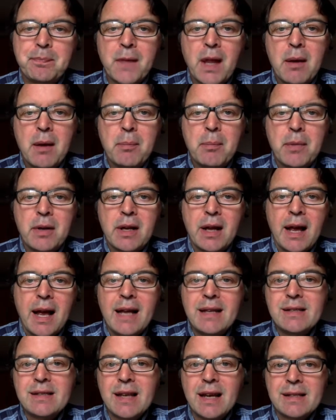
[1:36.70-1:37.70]
But
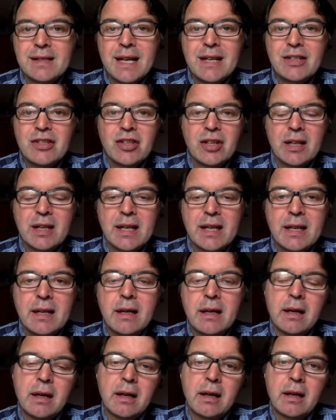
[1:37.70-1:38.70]
essentially,
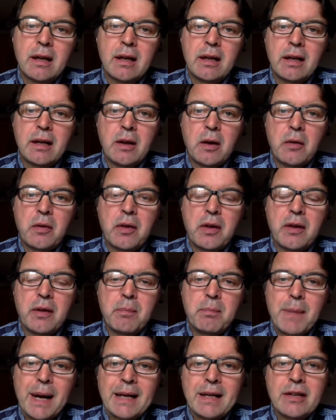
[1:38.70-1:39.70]
the
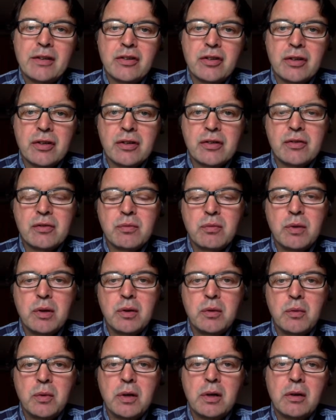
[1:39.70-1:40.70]
managers
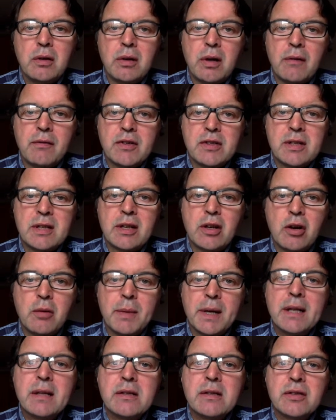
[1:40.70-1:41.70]
will obviously come
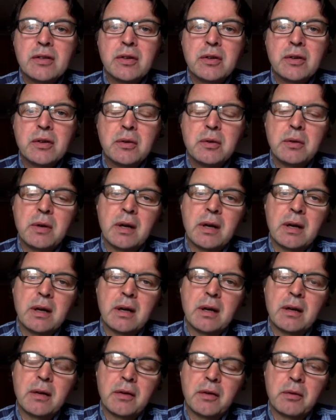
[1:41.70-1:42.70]
into
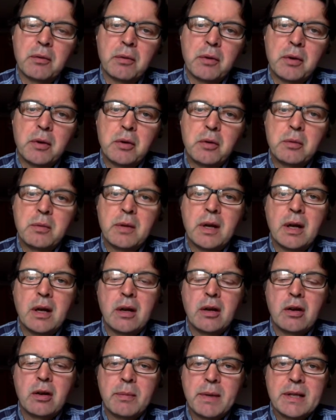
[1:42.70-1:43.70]
the room,
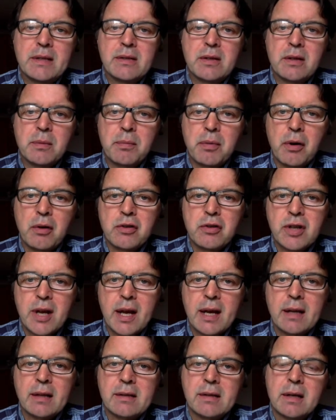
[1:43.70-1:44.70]
come into the
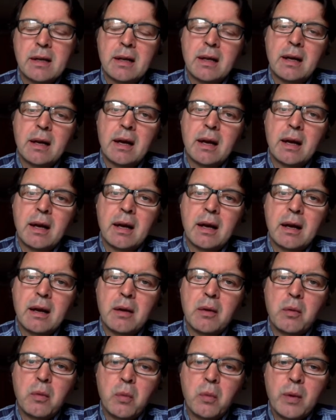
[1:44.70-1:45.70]
project
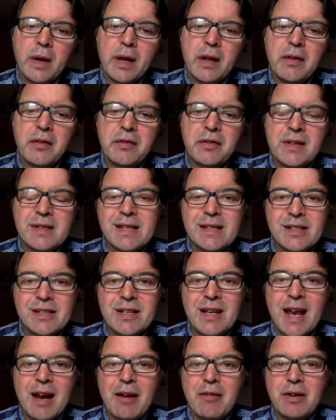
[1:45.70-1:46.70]
with decision
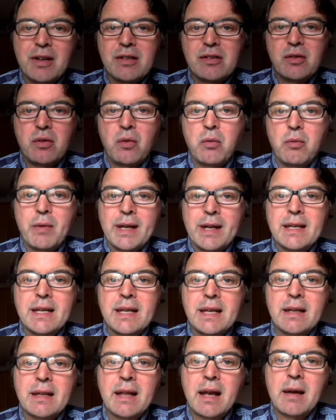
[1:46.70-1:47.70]
areas already
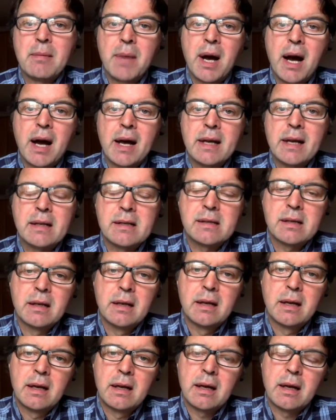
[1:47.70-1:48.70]
in their minds,
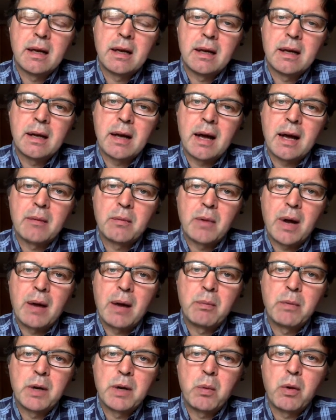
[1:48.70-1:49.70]
and
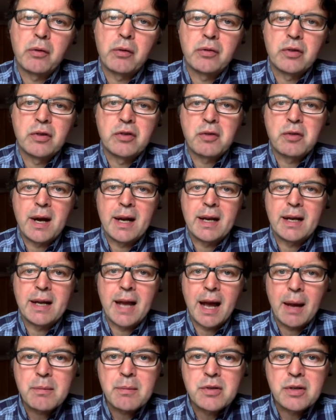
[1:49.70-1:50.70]
we want to try and
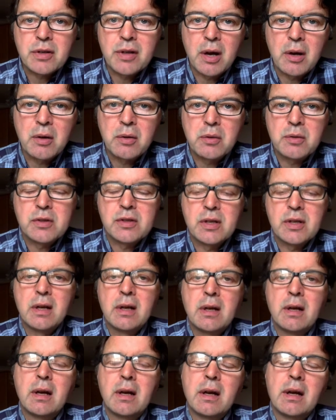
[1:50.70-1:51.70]
capture those
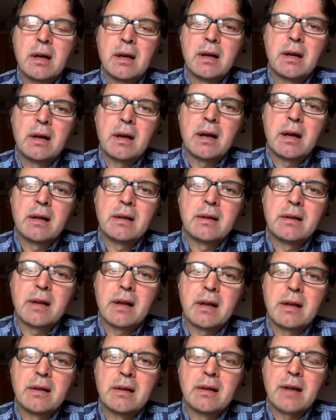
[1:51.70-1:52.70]

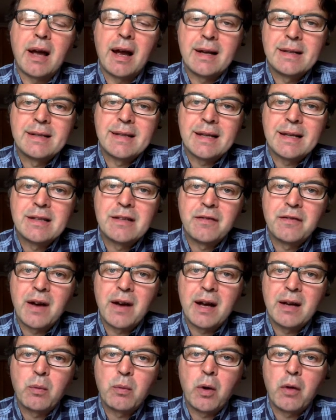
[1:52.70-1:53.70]
and identify
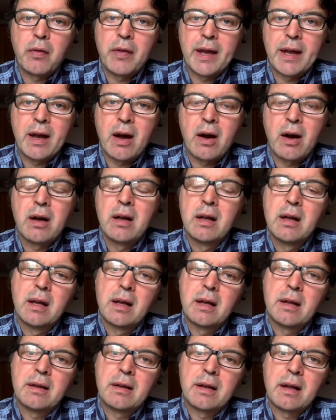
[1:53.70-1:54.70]
what they are.
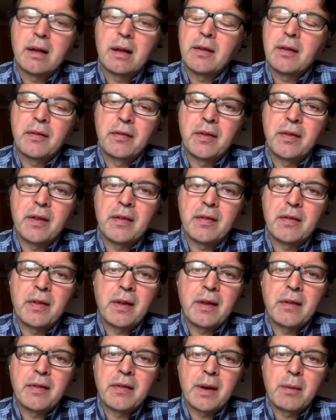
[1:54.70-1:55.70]

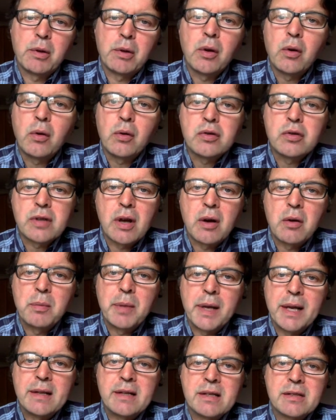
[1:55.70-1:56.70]
That there will also
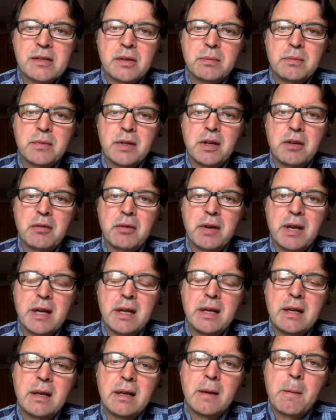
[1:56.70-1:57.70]
be to some
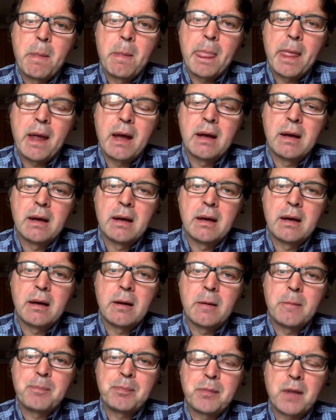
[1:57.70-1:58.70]
degree a
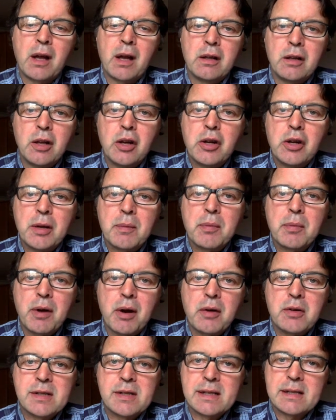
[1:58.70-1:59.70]
learning
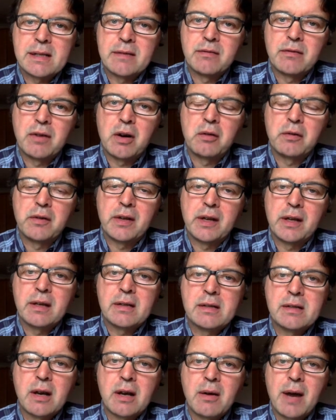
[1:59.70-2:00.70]
process involved here.
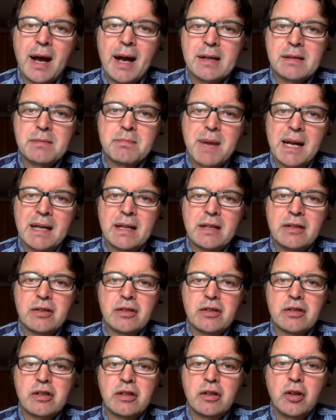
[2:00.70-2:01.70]
So as
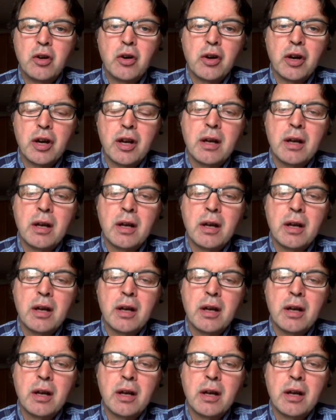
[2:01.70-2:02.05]
managers look